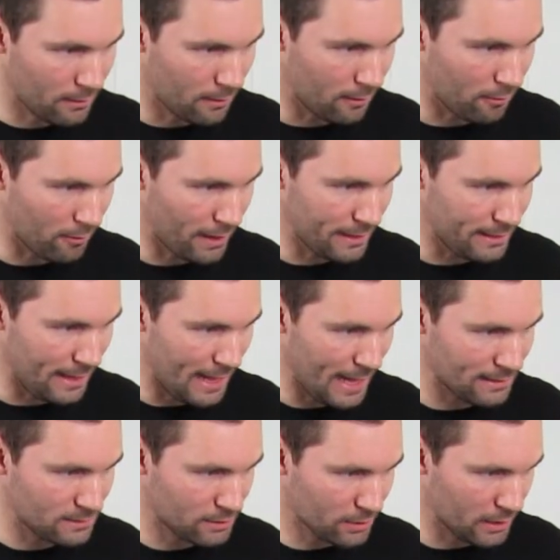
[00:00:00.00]
All right, the
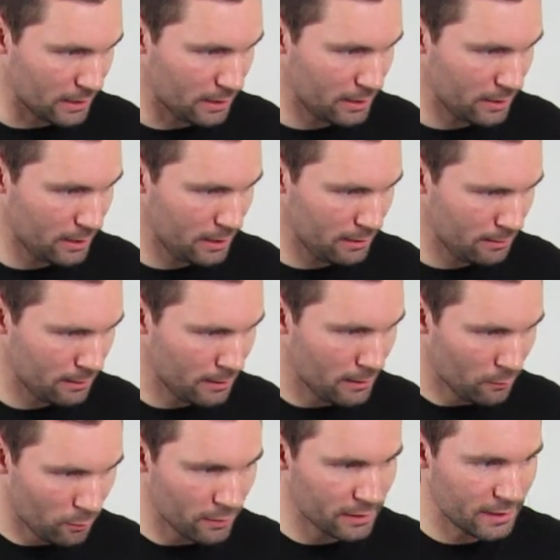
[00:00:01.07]
hat's looking good.
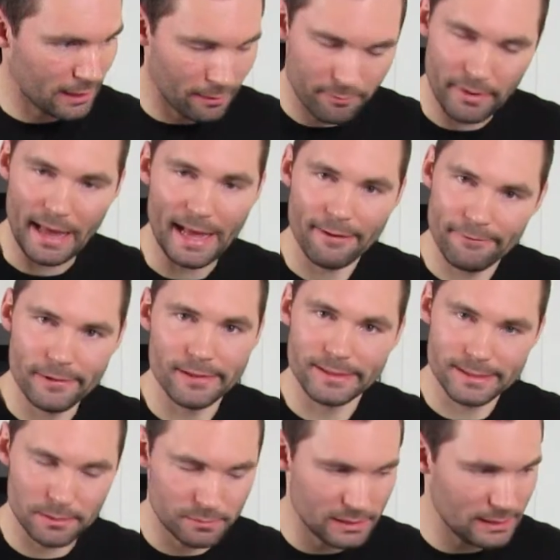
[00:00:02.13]
We're gonna come back, fill in
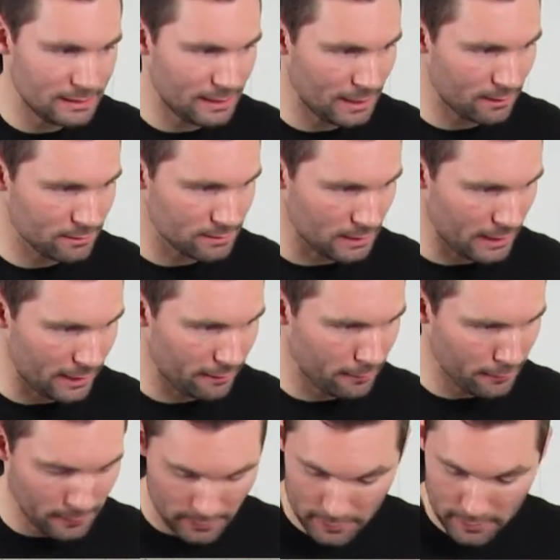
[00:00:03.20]
some details later.
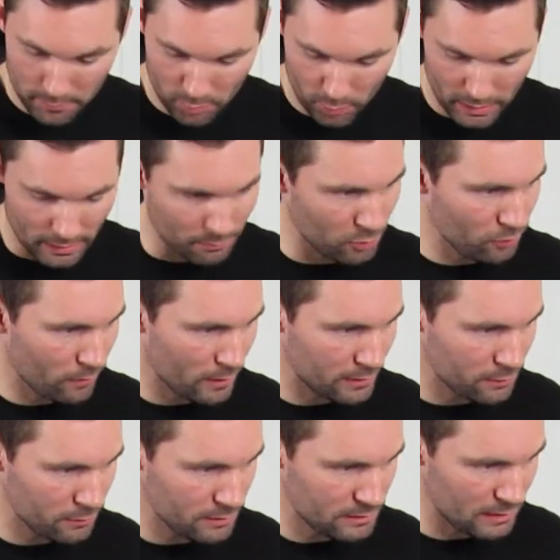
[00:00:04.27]
We gotta move on
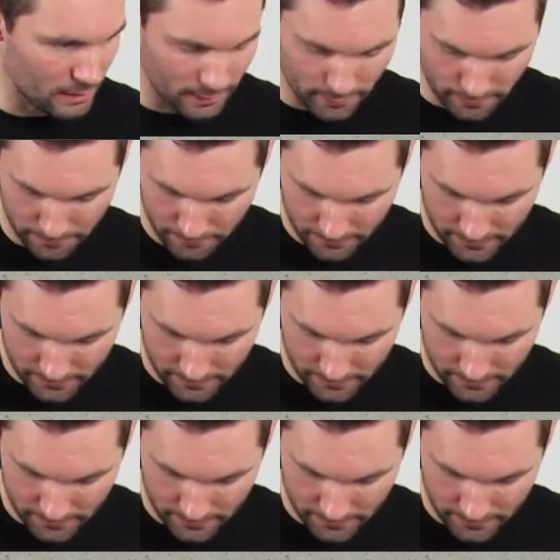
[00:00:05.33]
to his ear.